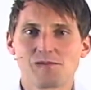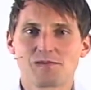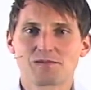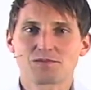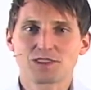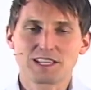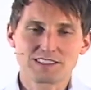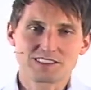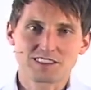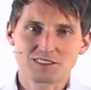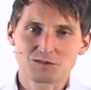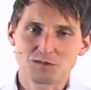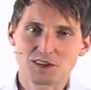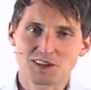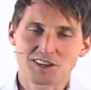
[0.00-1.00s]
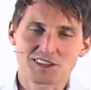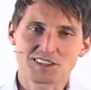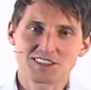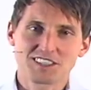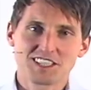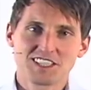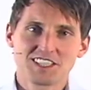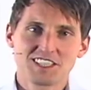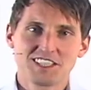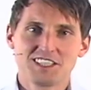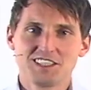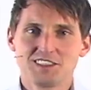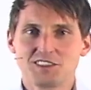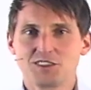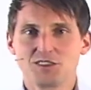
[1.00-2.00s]
places where
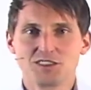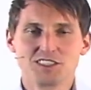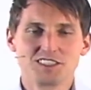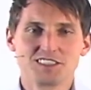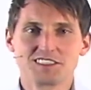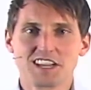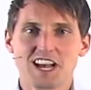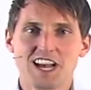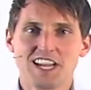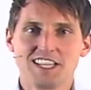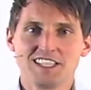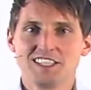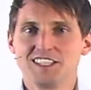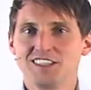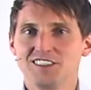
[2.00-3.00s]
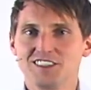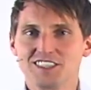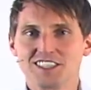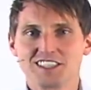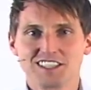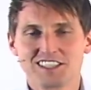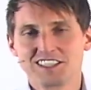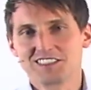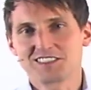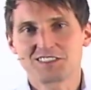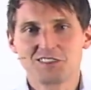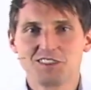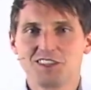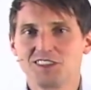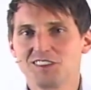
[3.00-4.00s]
you go to design, in a
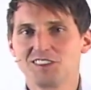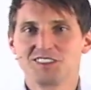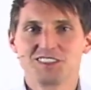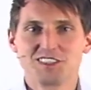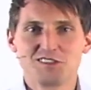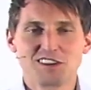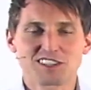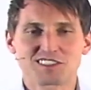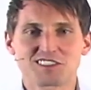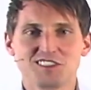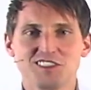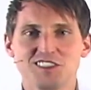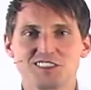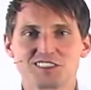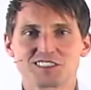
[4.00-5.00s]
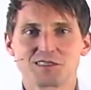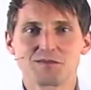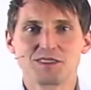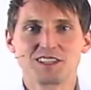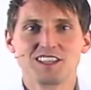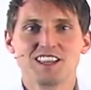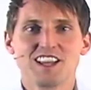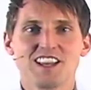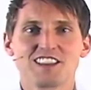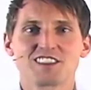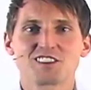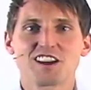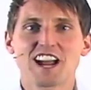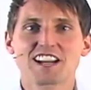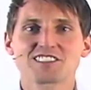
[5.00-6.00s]
studio, a UX studio or something.
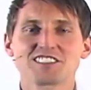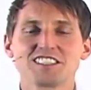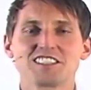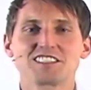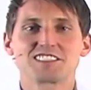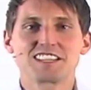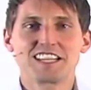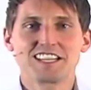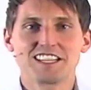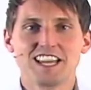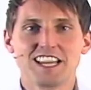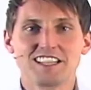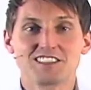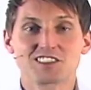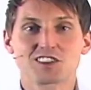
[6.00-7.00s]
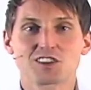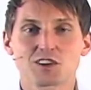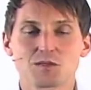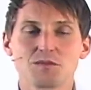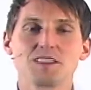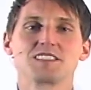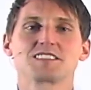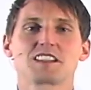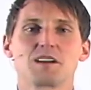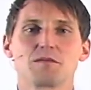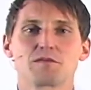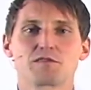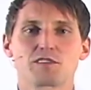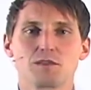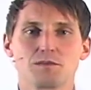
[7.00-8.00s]
They're actually just a term that's
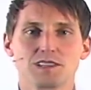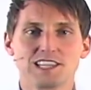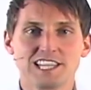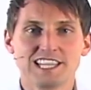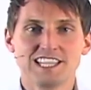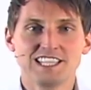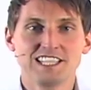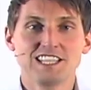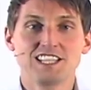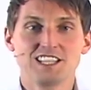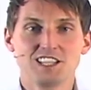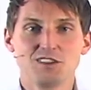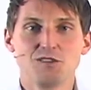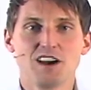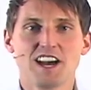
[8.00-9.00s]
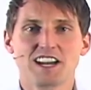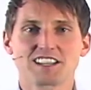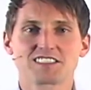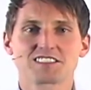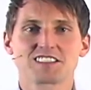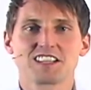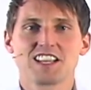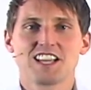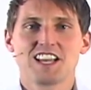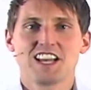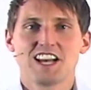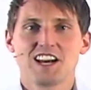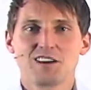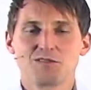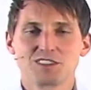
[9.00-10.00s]
come from lean UX,
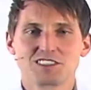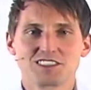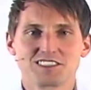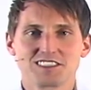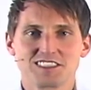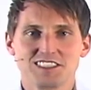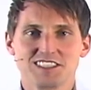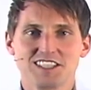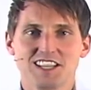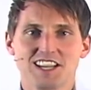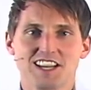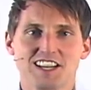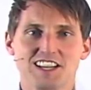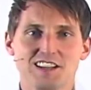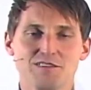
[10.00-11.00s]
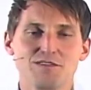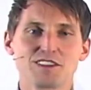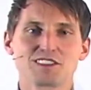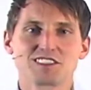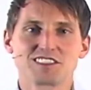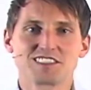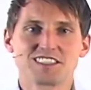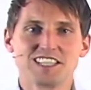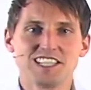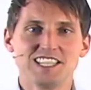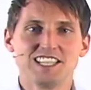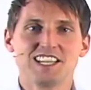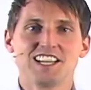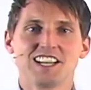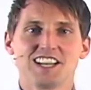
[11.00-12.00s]
which is an
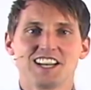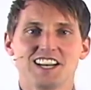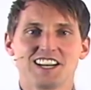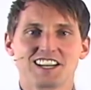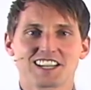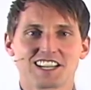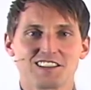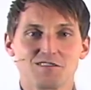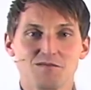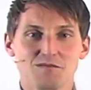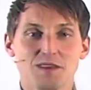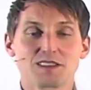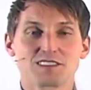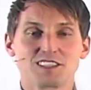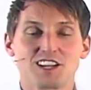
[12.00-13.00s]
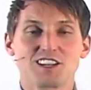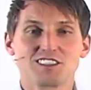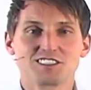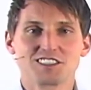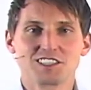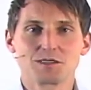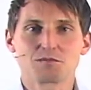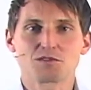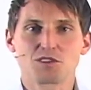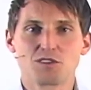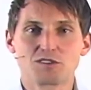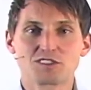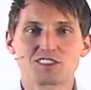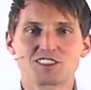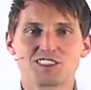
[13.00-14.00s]
efficiency kind of methodology and
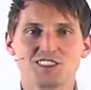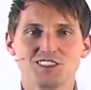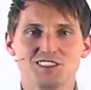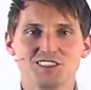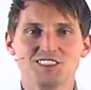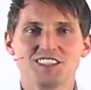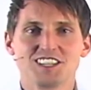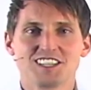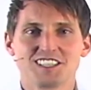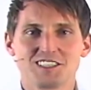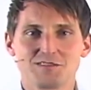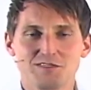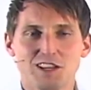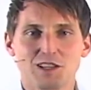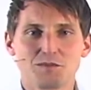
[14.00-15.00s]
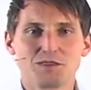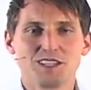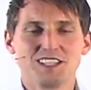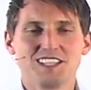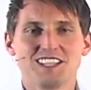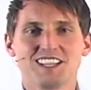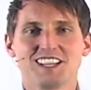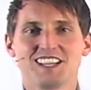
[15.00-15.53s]
approach to developing